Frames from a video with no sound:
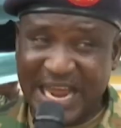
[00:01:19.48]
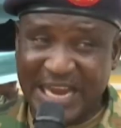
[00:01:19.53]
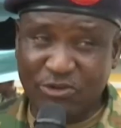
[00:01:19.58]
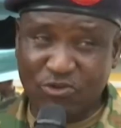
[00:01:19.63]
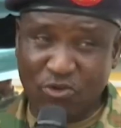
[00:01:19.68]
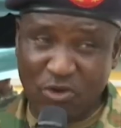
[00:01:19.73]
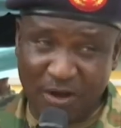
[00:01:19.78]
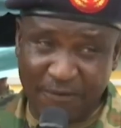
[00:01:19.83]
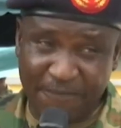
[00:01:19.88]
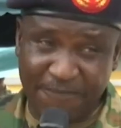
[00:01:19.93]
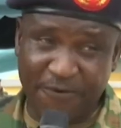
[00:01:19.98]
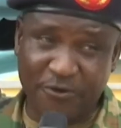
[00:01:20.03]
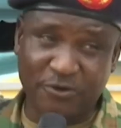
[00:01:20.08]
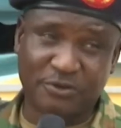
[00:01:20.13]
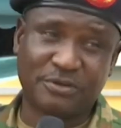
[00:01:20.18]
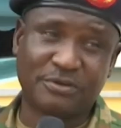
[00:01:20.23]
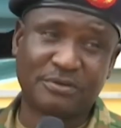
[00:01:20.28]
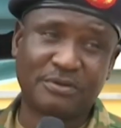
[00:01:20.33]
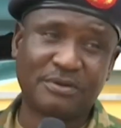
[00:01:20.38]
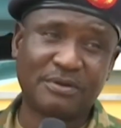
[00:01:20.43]
That
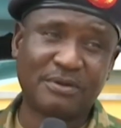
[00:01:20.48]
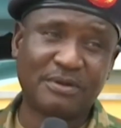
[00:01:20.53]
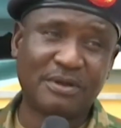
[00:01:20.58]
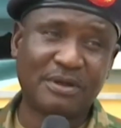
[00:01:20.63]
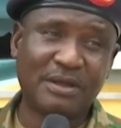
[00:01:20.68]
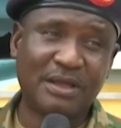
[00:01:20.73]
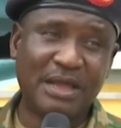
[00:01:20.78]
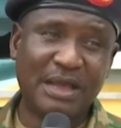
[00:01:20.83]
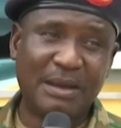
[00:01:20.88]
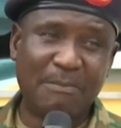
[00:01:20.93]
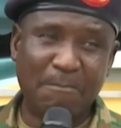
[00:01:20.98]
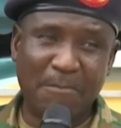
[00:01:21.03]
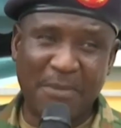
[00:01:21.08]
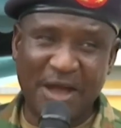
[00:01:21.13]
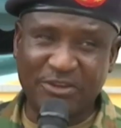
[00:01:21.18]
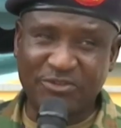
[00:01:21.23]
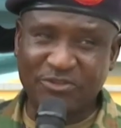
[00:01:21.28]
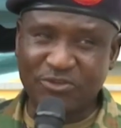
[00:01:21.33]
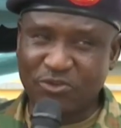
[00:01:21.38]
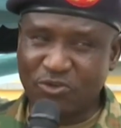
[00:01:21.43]
comfort
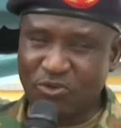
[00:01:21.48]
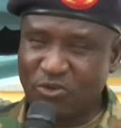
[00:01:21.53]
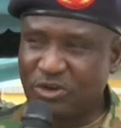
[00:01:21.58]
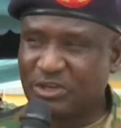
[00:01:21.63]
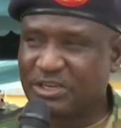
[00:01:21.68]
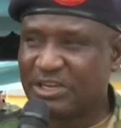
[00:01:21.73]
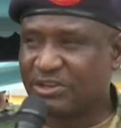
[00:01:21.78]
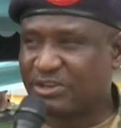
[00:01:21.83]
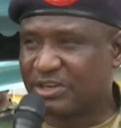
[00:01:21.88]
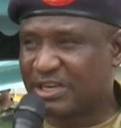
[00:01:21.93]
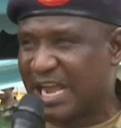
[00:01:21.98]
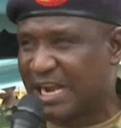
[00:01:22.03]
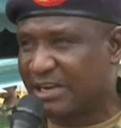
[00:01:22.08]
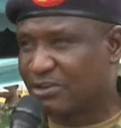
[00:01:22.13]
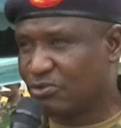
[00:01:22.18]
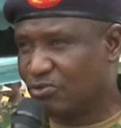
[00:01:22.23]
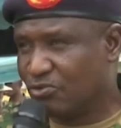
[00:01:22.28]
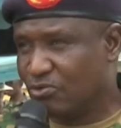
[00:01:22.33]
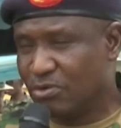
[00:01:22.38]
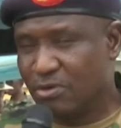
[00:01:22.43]
must not
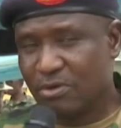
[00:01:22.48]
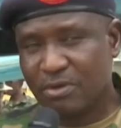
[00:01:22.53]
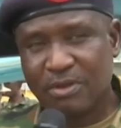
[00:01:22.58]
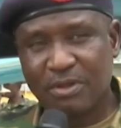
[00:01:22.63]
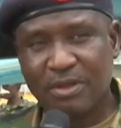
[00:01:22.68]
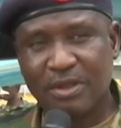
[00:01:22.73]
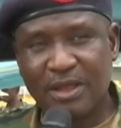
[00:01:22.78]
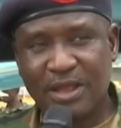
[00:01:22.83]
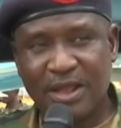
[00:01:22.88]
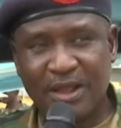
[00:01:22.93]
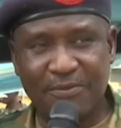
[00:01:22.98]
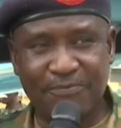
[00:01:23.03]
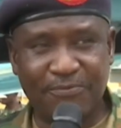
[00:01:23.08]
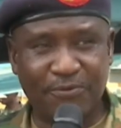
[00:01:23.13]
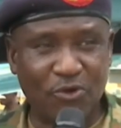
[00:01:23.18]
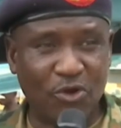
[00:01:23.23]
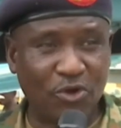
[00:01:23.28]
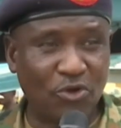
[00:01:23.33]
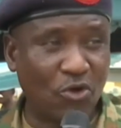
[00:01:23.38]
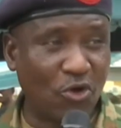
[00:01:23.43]
distract you
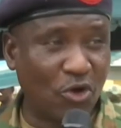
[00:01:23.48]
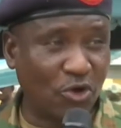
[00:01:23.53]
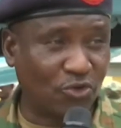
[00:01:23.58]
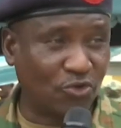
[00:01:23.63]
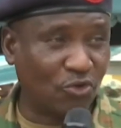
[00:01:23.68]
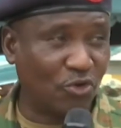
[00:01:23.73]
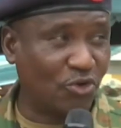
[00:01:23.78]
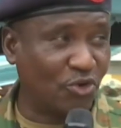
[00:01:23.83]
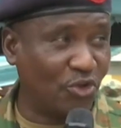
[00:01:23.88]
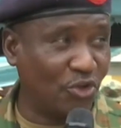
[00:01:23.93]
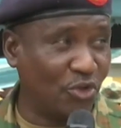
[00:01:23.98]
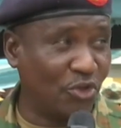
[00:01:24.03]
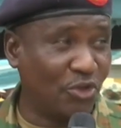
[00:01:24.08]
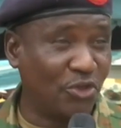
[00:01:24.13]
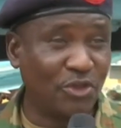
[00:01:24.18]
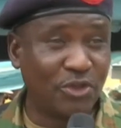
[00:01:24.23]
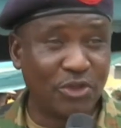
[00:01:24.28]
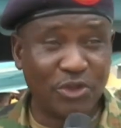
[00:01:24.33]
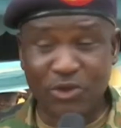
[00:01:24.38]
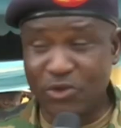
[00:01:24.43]
from also doing
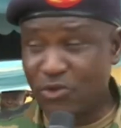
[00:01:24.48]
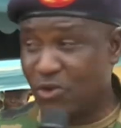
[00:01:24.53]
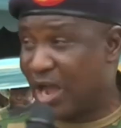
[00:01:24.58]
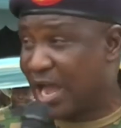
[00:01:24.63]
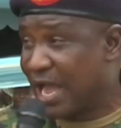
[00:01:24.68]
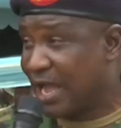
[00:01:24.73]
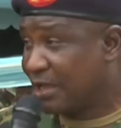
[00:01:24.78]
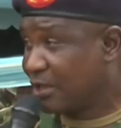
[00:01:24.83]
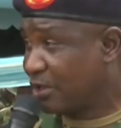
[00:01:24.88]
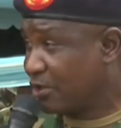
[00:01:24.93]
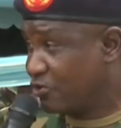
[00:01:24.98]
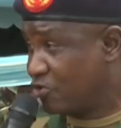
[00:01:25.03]
your